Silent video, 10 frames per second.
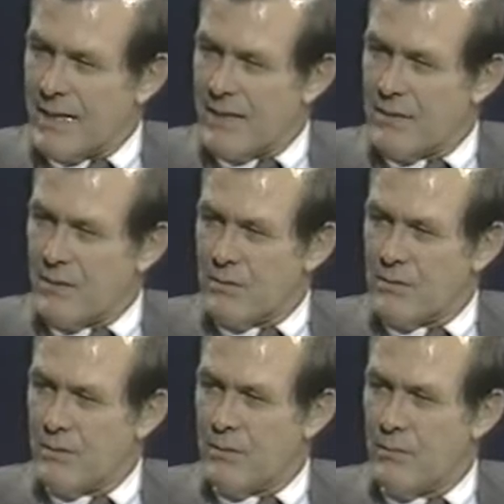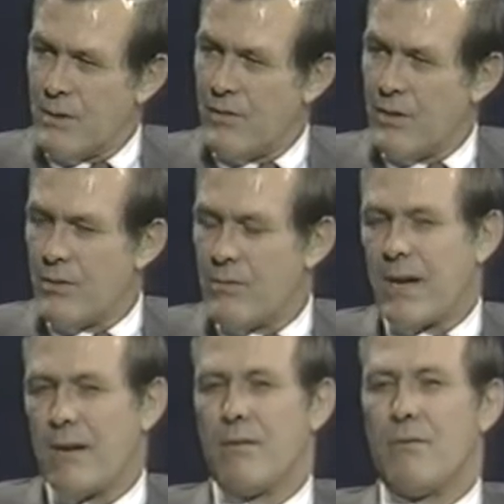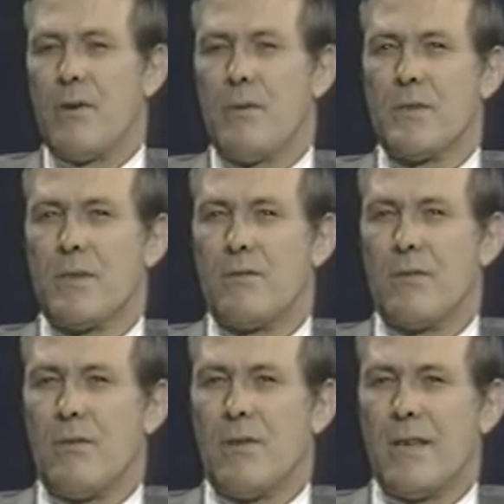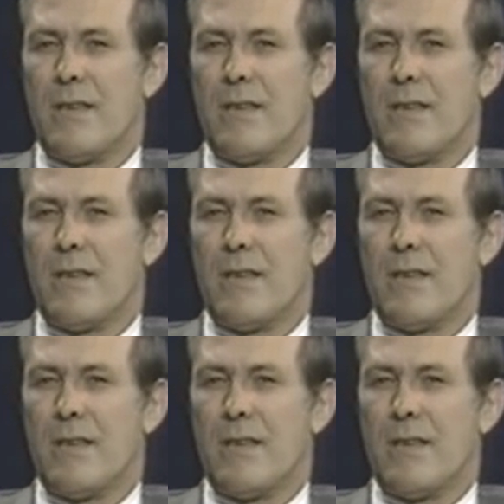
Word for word: and to, to review the record of arms control.